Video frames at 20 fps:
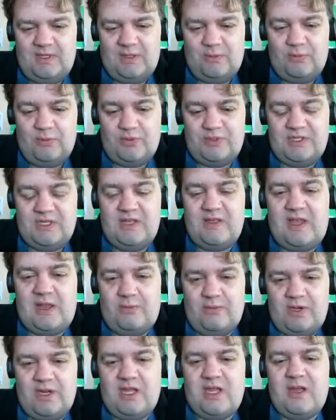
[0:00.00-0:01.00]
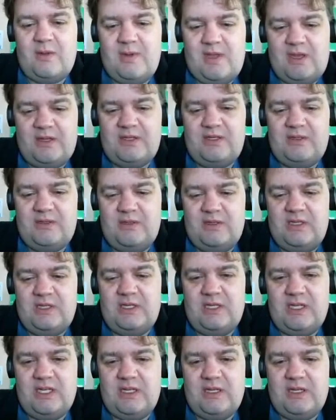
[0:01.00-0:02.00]
We'll see that really come out
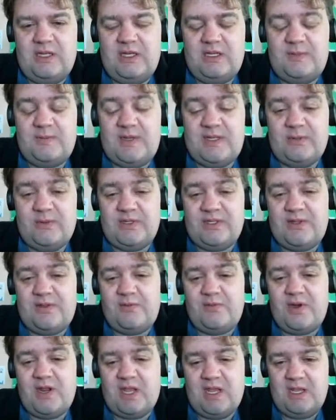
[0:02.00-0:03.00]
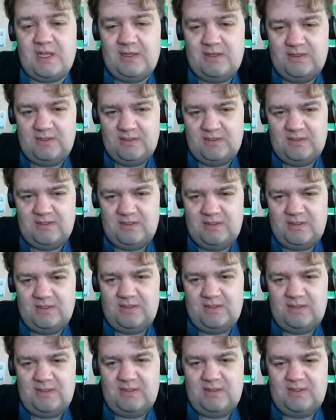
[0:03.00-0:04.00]
in Space Quest 3,
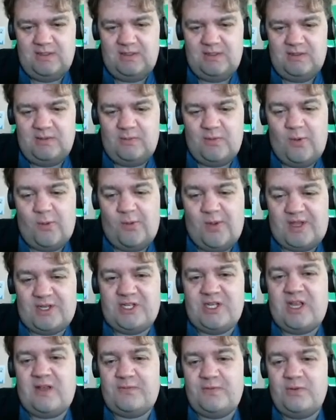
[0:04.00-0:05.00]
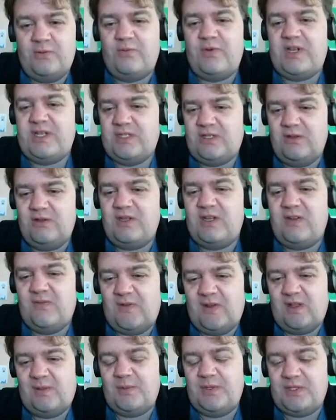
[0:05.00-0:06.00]
where we actually have to rescue the
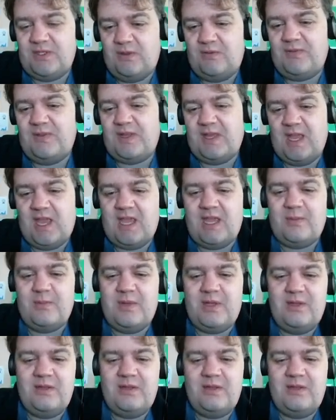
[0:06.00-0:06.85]
developers of the game.